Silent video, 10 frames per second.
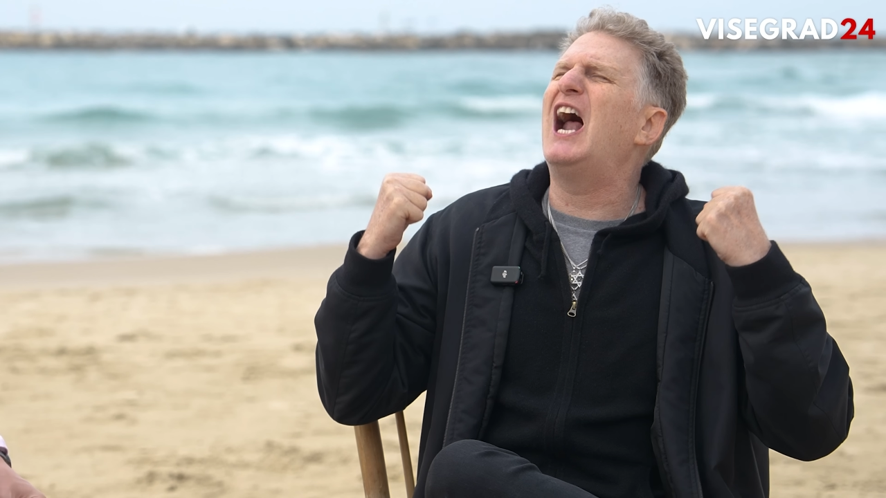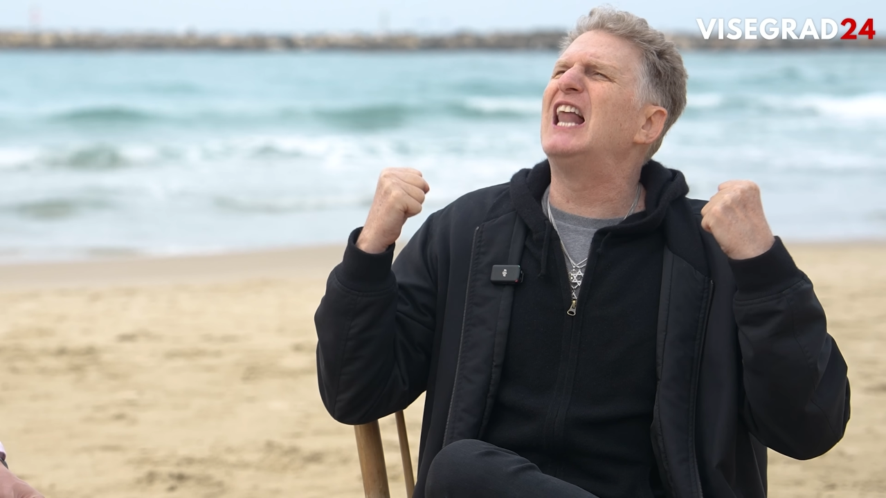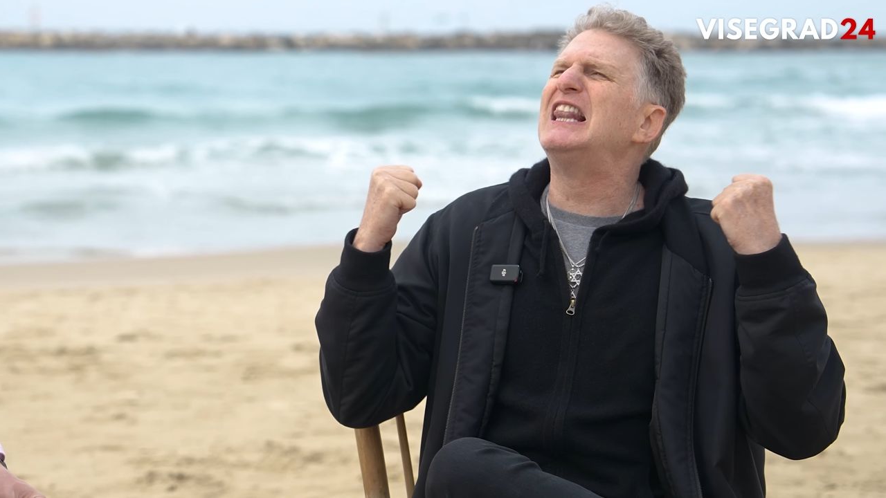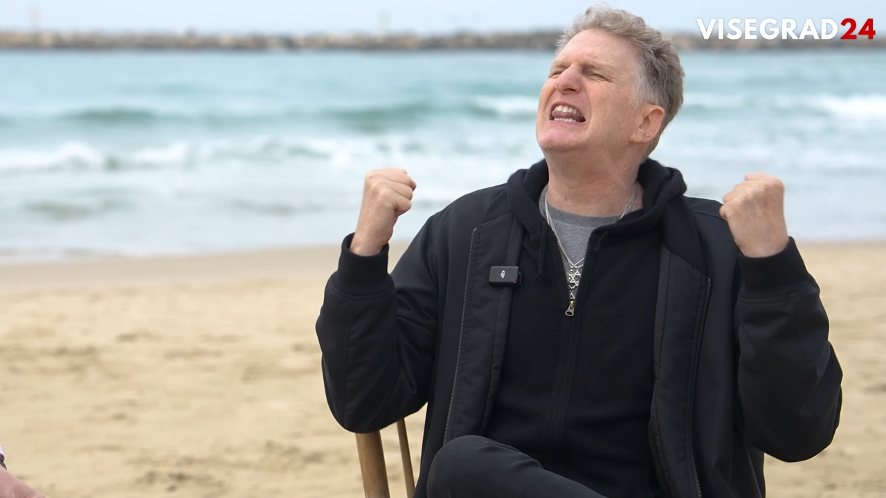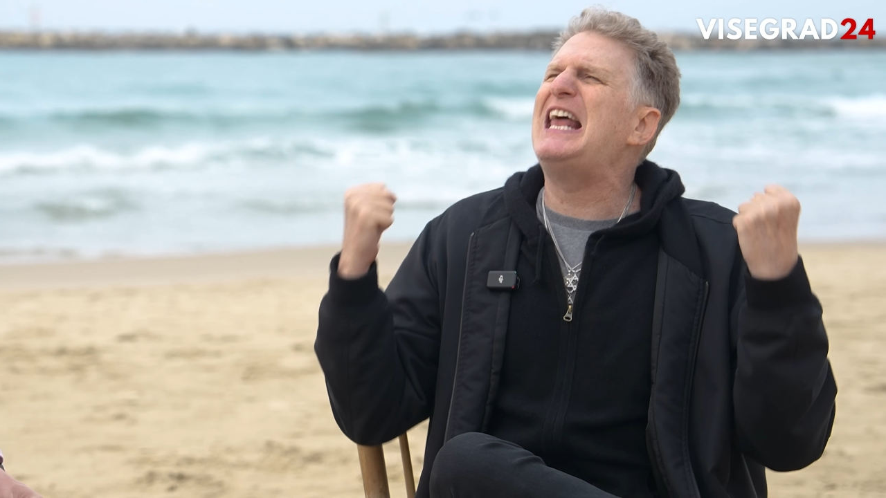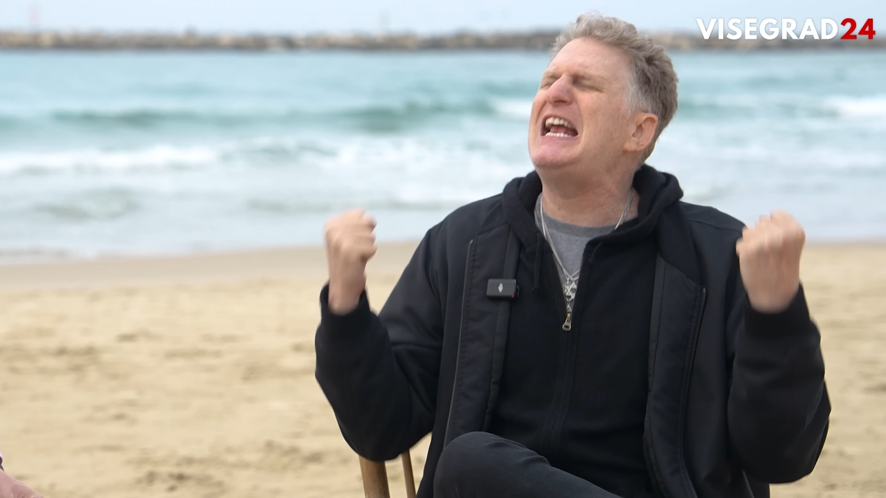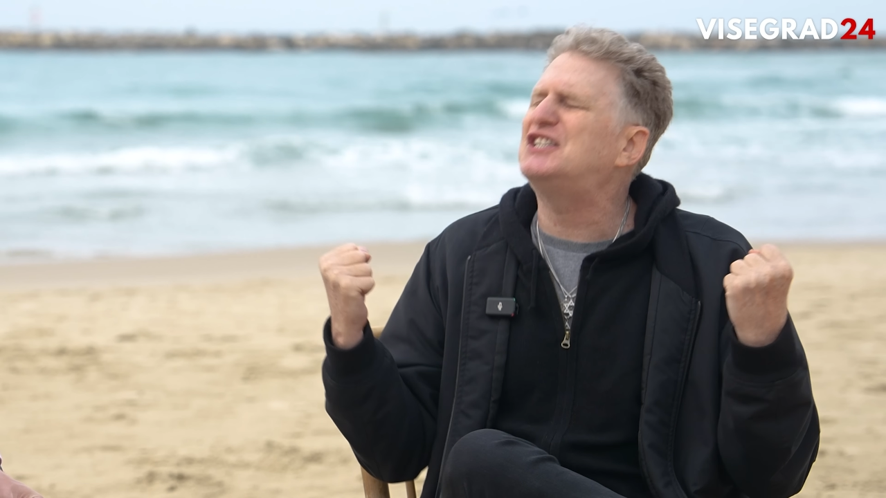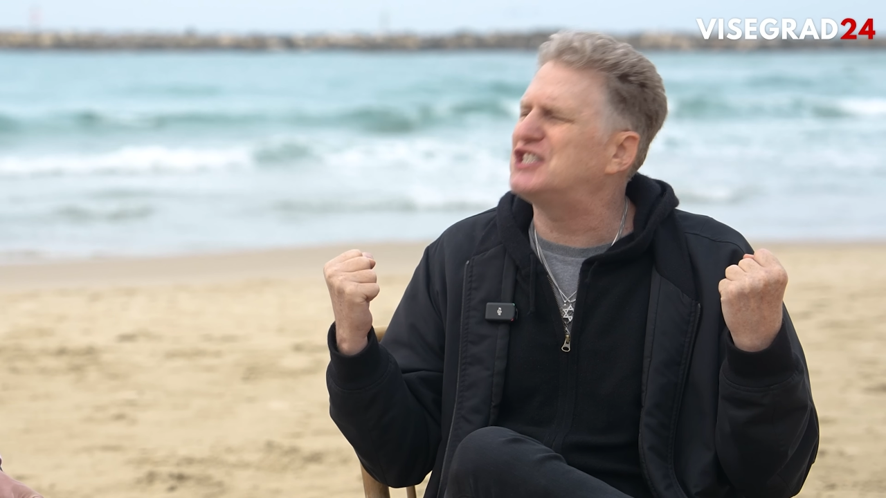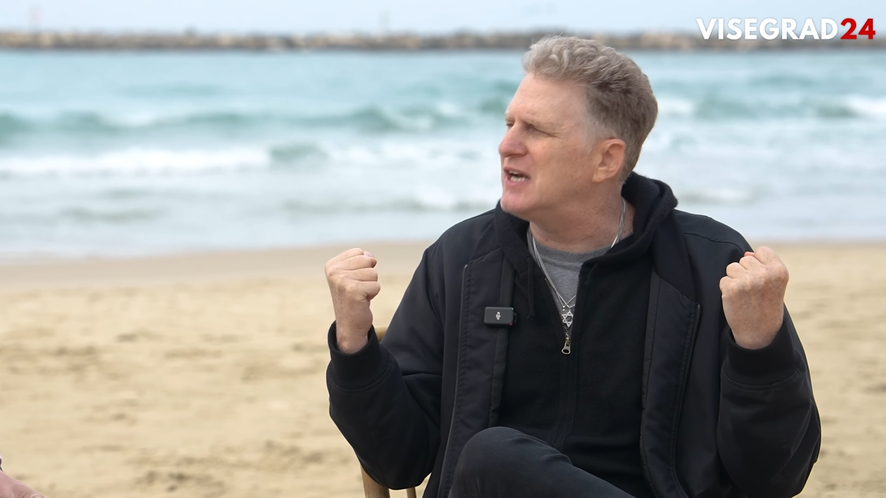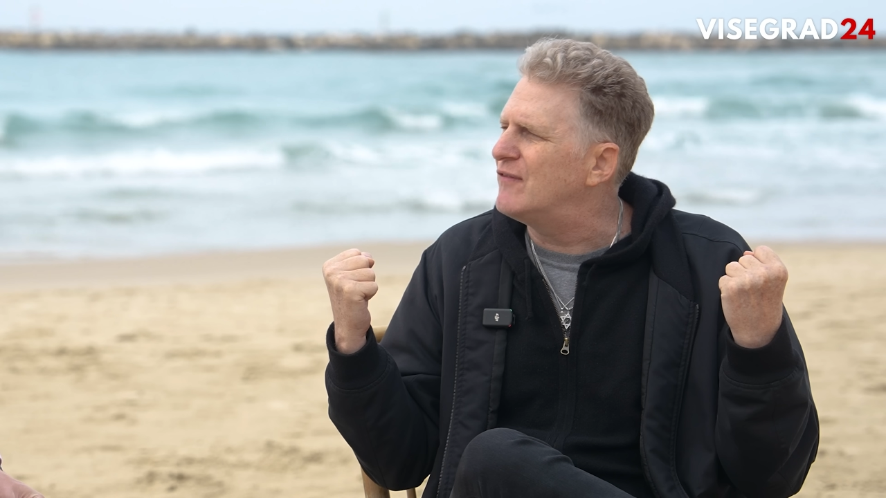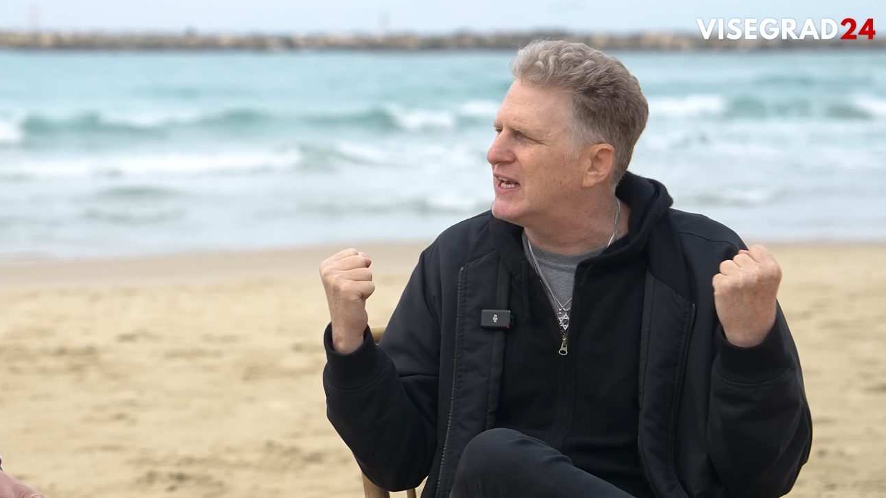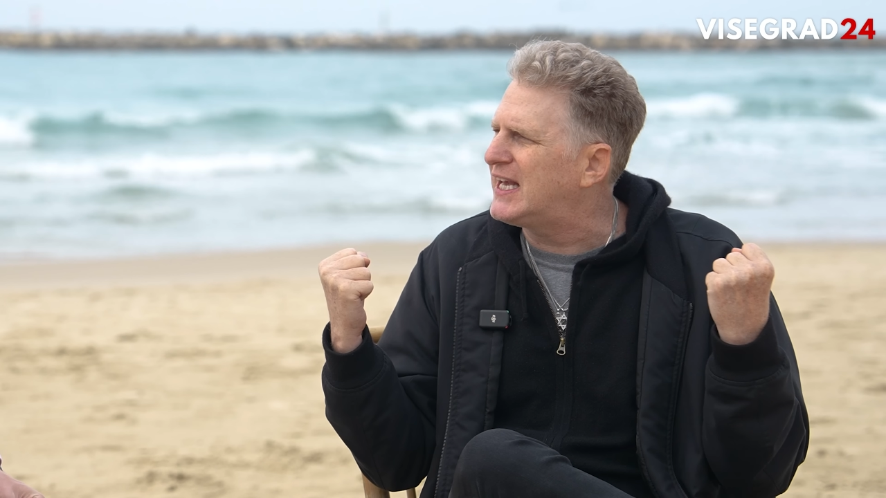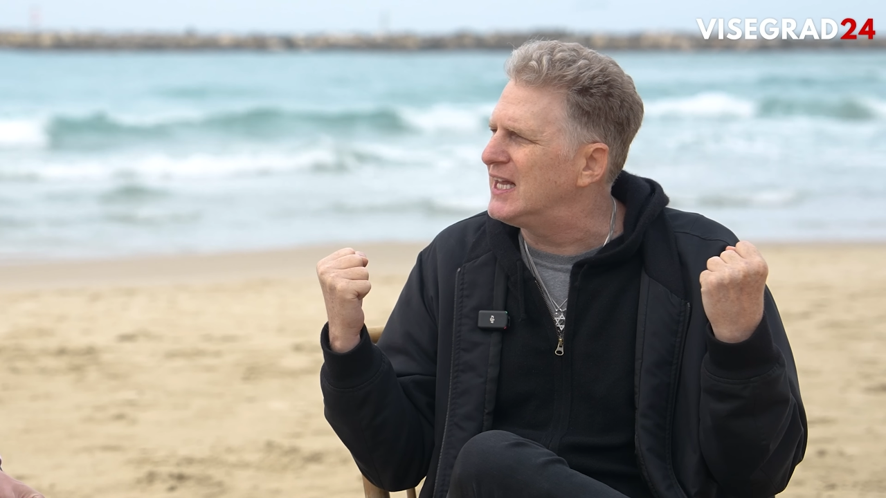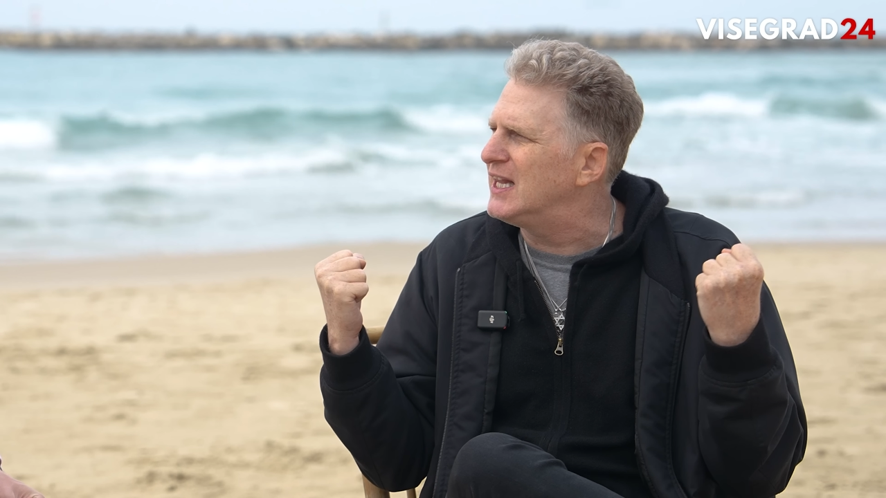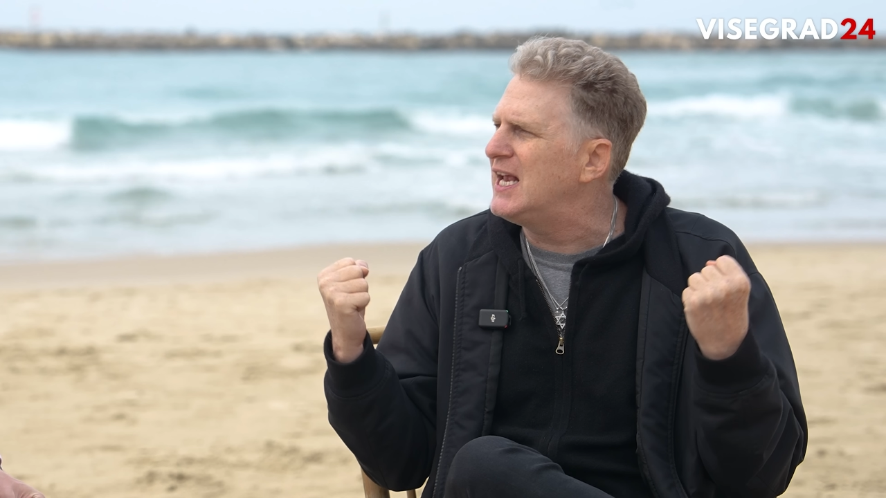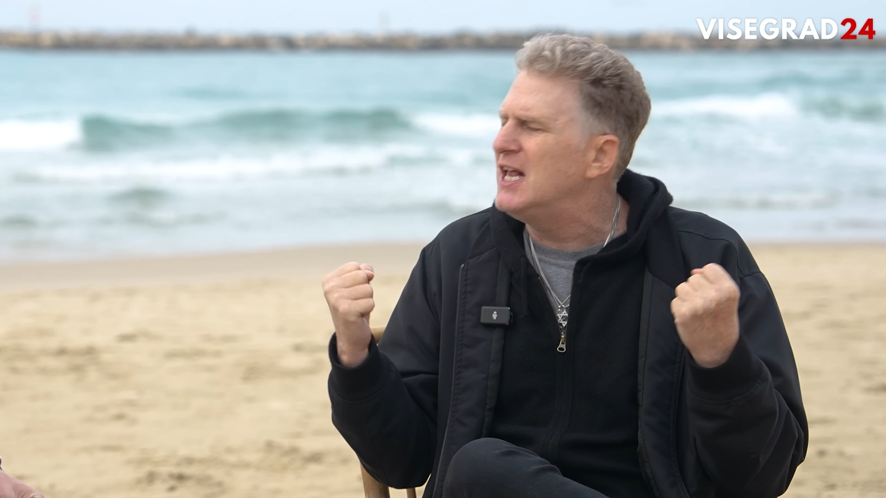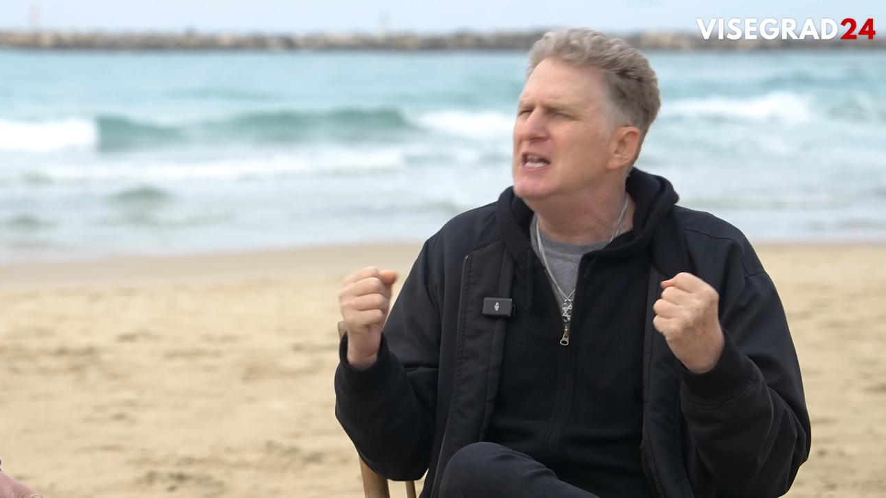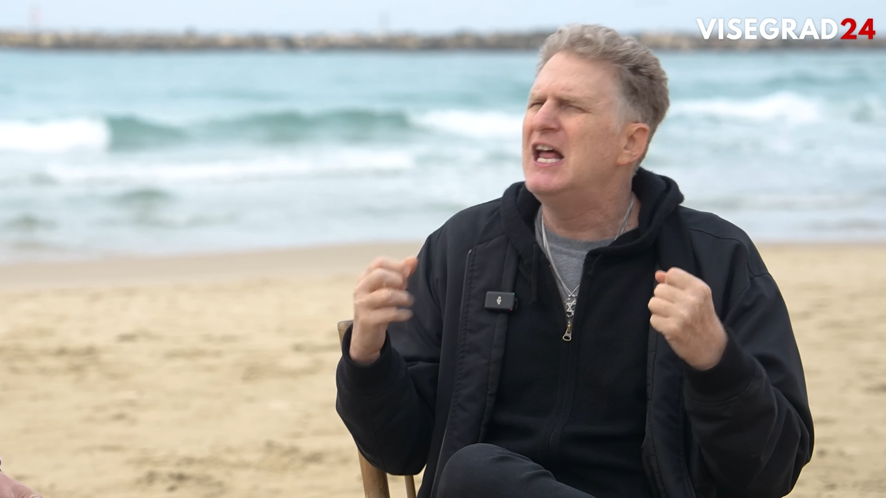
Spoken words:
elation of the killing.